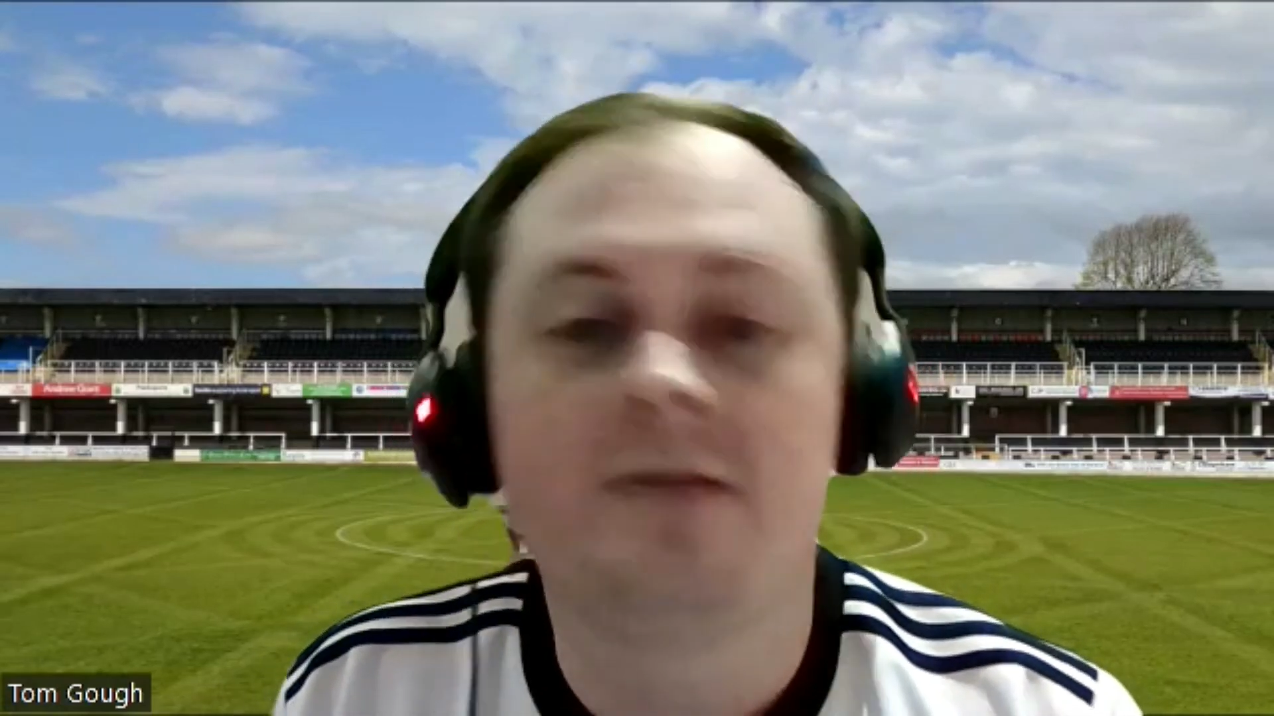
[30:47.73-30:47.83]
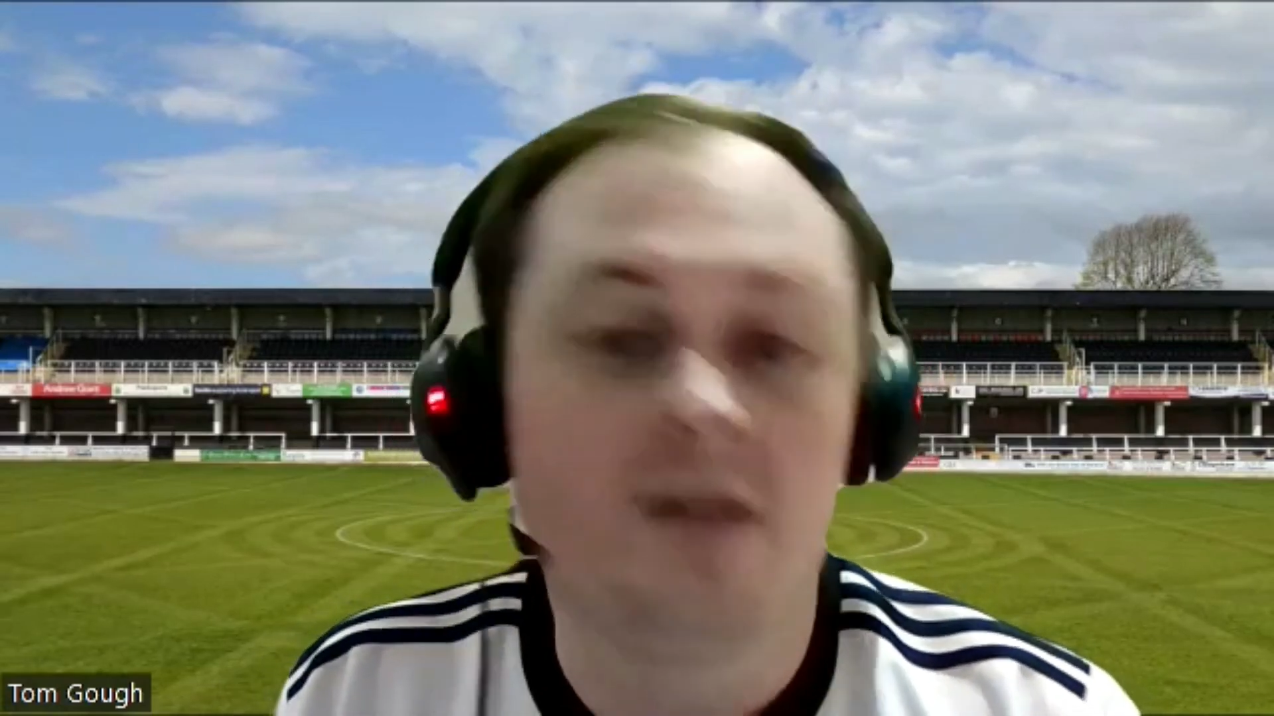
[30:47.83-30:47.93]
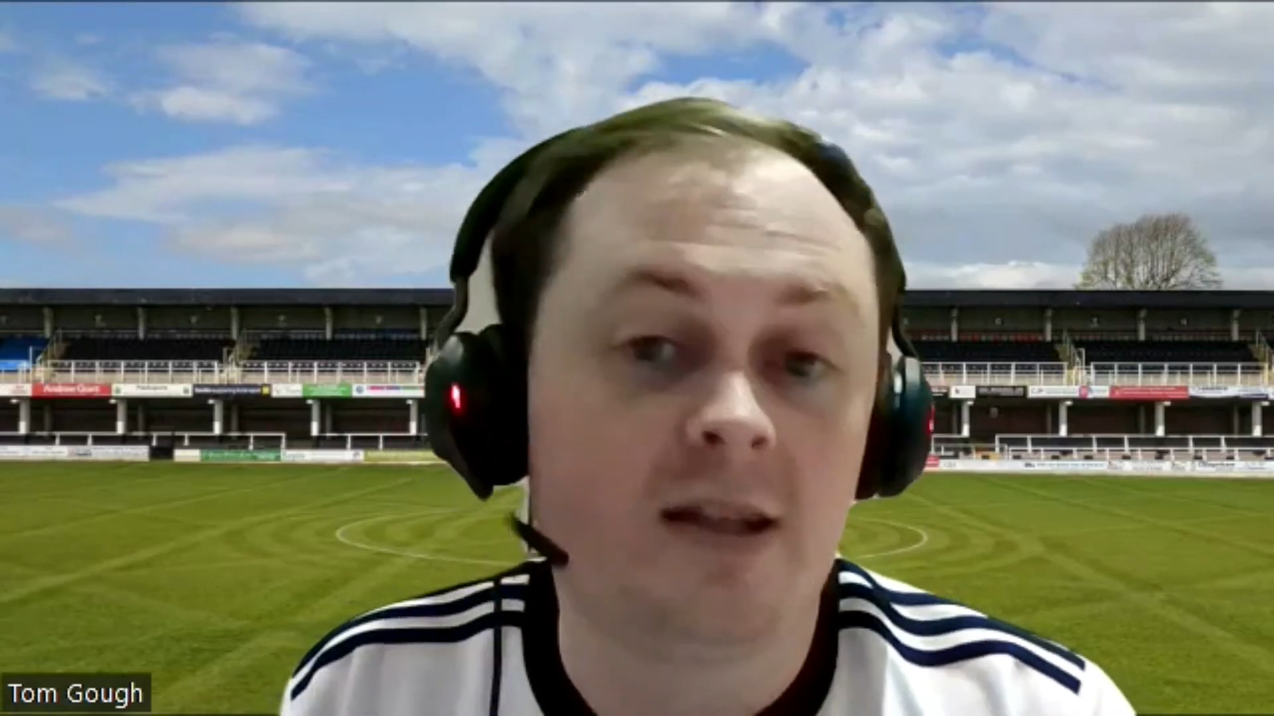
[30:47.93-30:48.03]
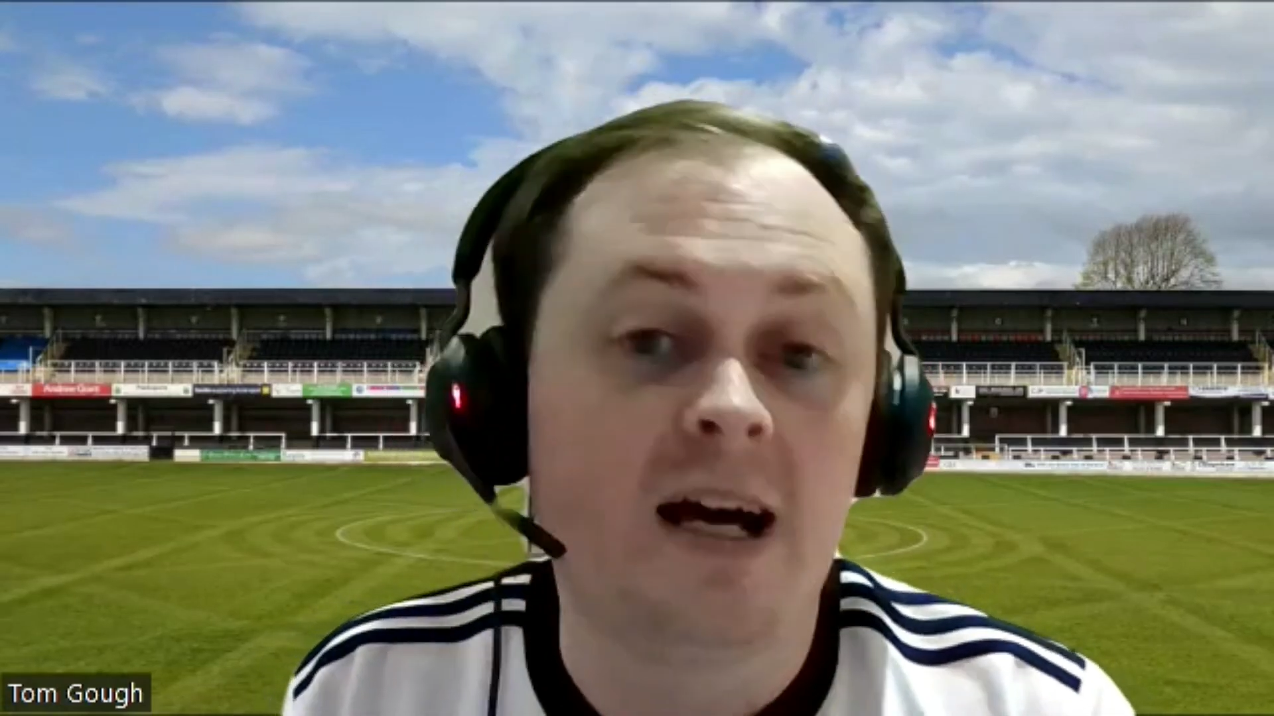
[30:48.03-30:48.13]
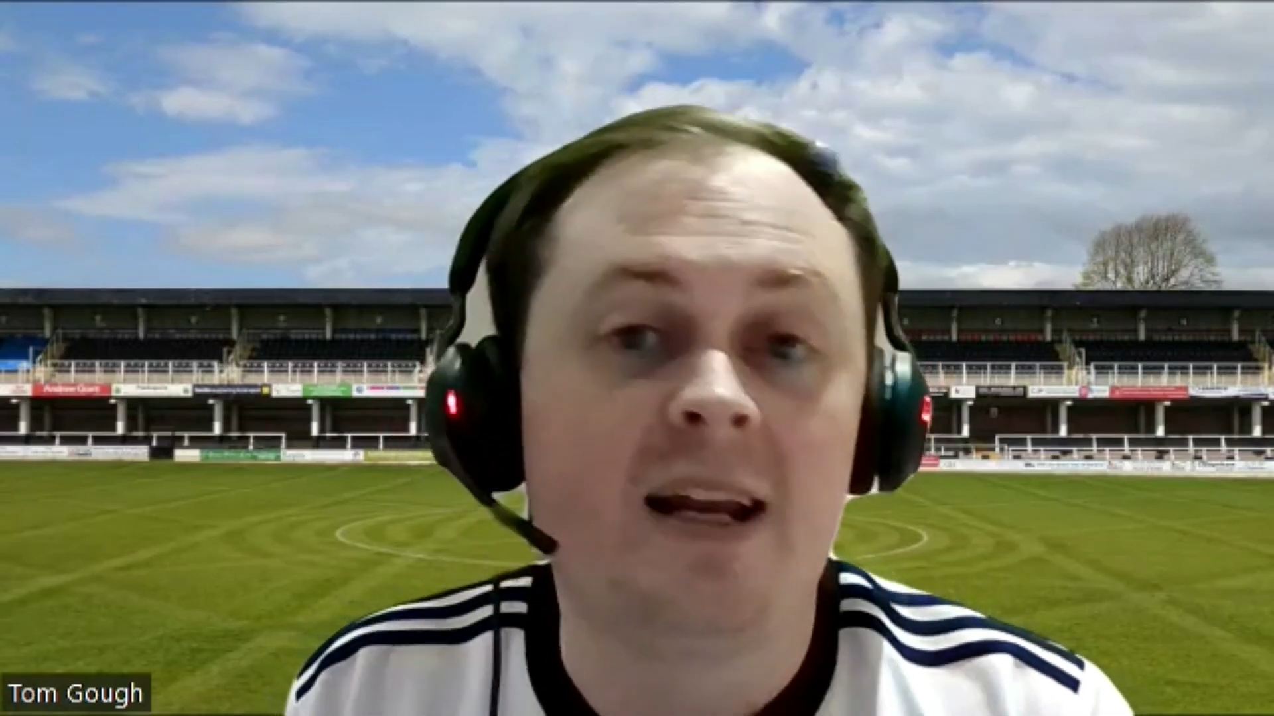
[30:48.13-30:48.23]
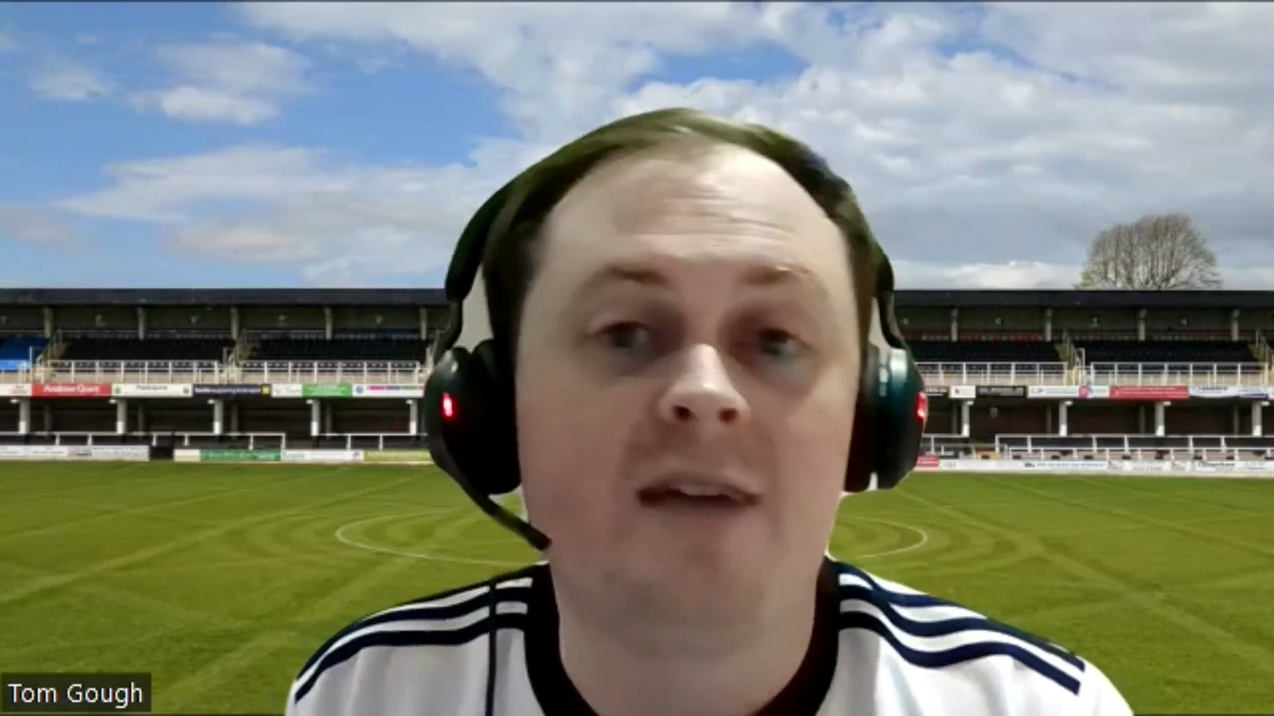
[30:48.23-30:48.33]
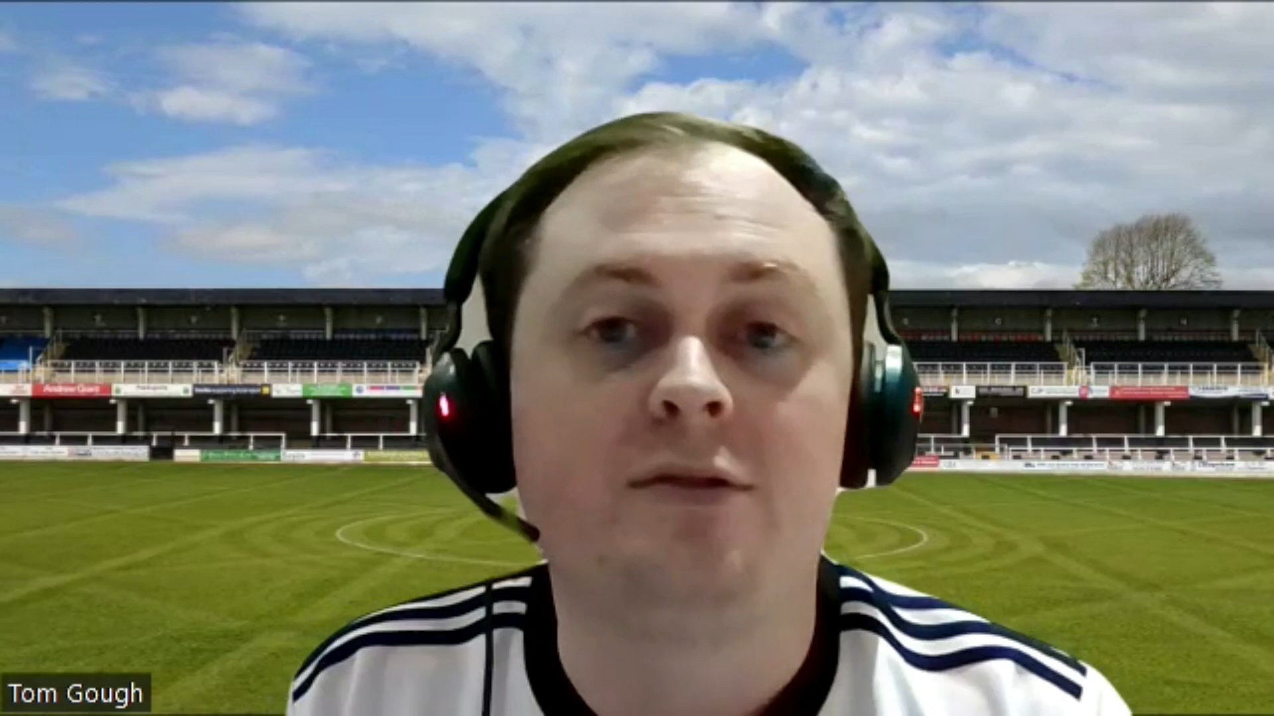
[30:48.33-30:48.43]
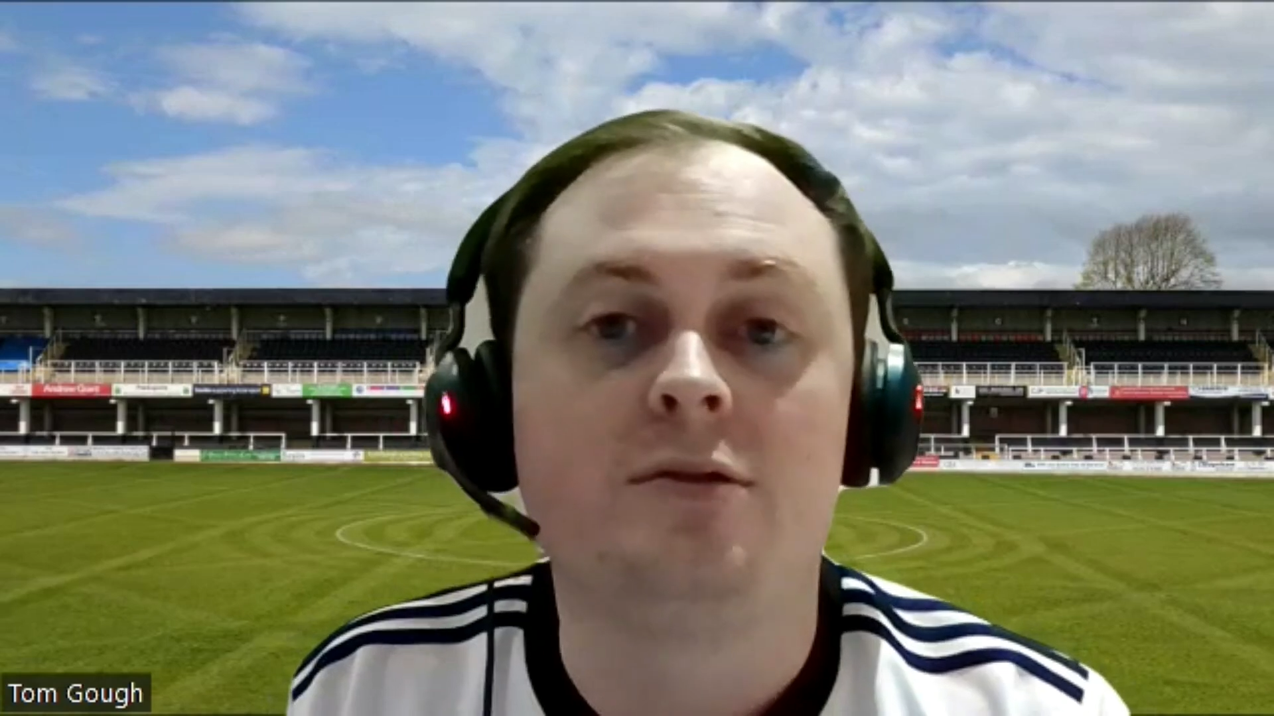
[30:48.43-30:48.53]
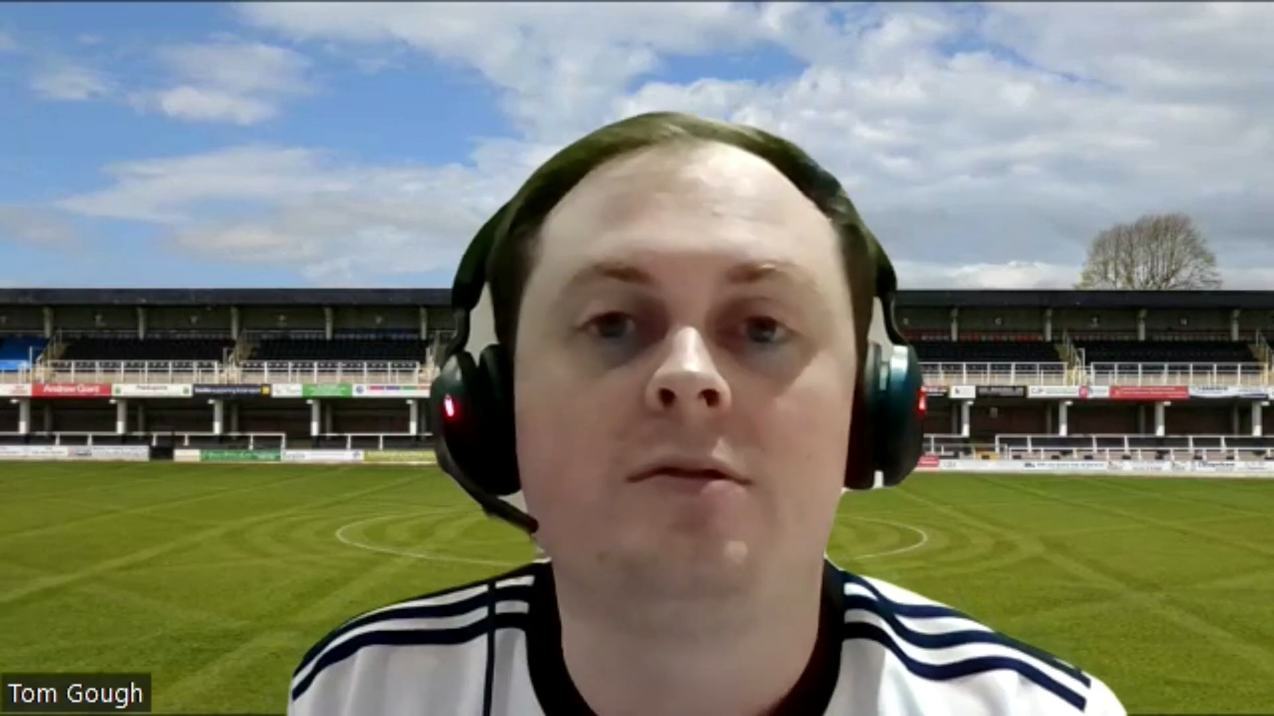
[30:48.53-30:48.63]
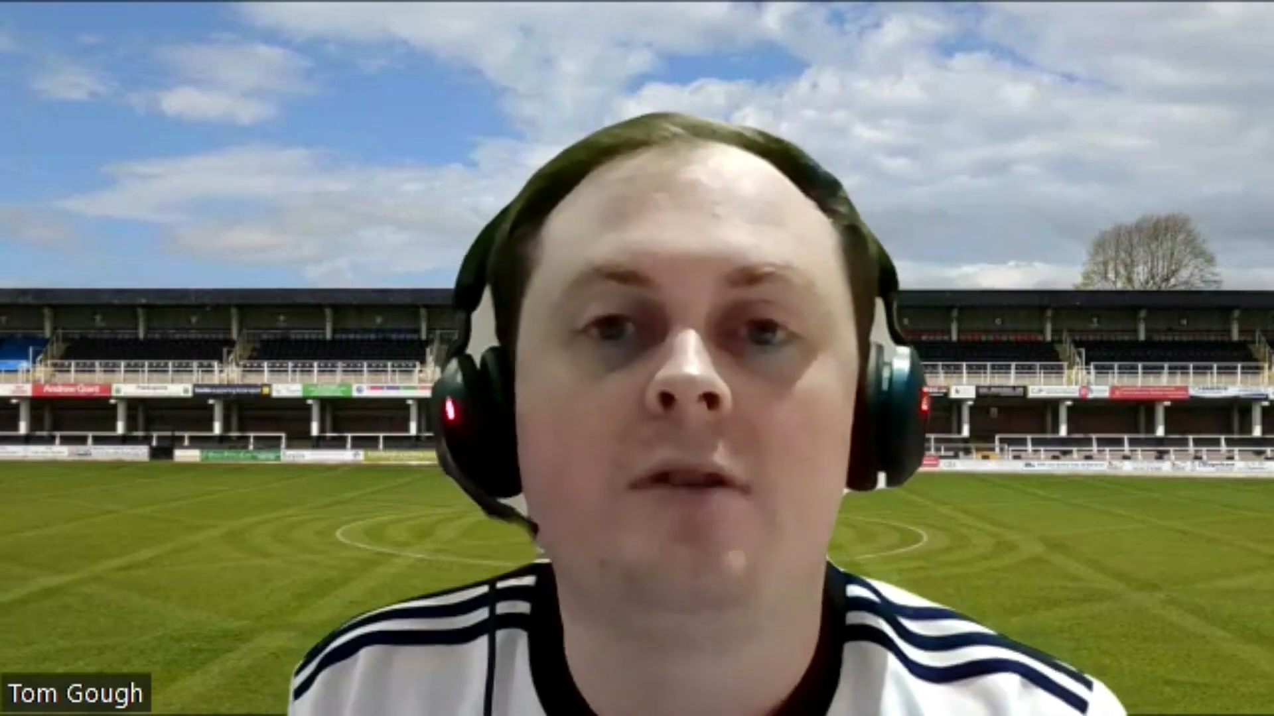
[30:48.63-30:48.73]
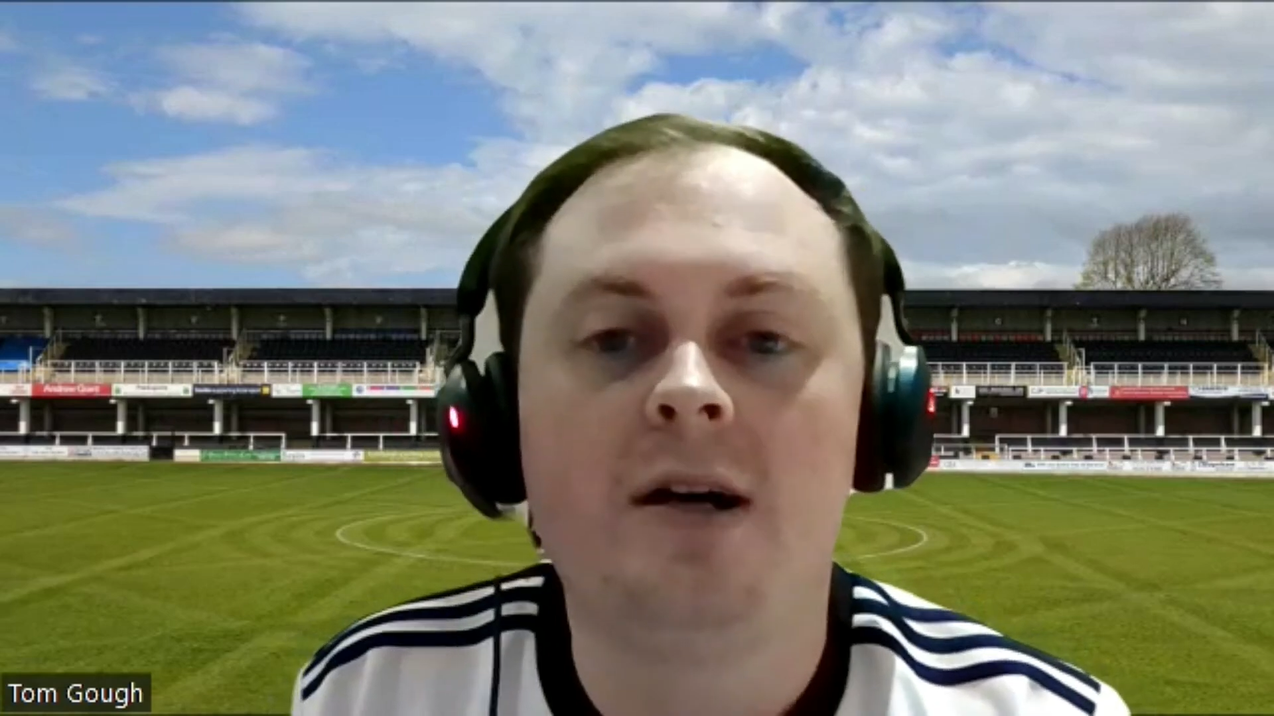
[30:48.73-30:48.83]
at that level.